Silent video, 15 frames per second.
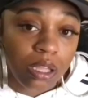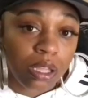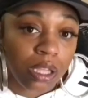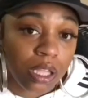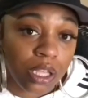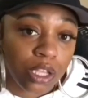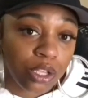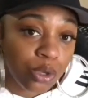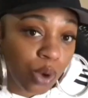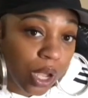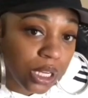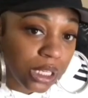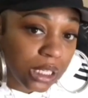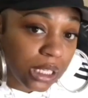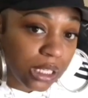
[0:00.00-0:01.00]
You only
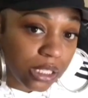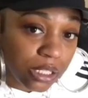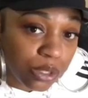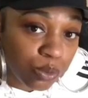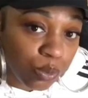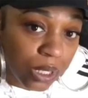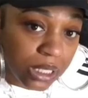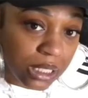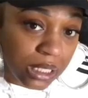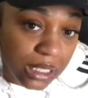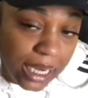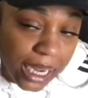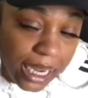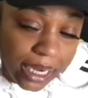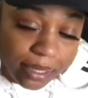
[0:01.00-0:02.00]
need this once a
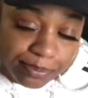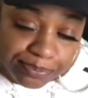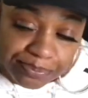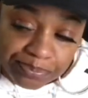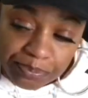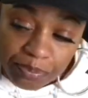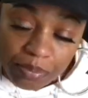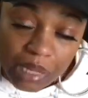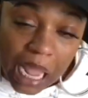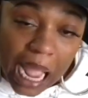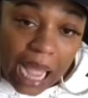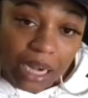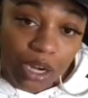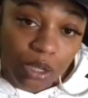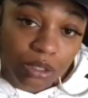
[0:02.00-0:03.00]
day. I
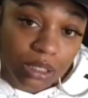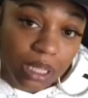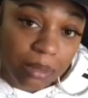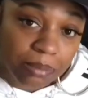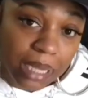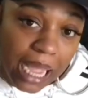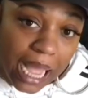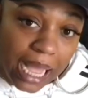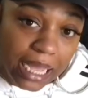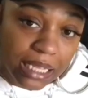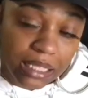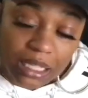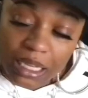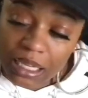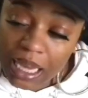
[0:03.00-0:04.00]
know some guys
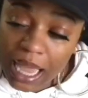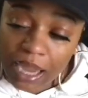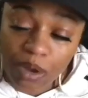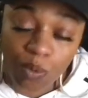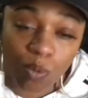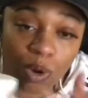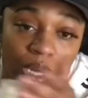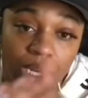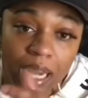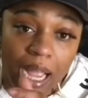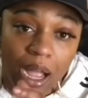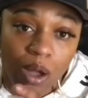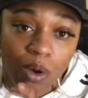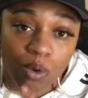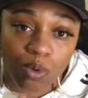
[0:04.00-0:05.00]
that like work
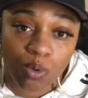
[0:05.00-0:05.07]
out.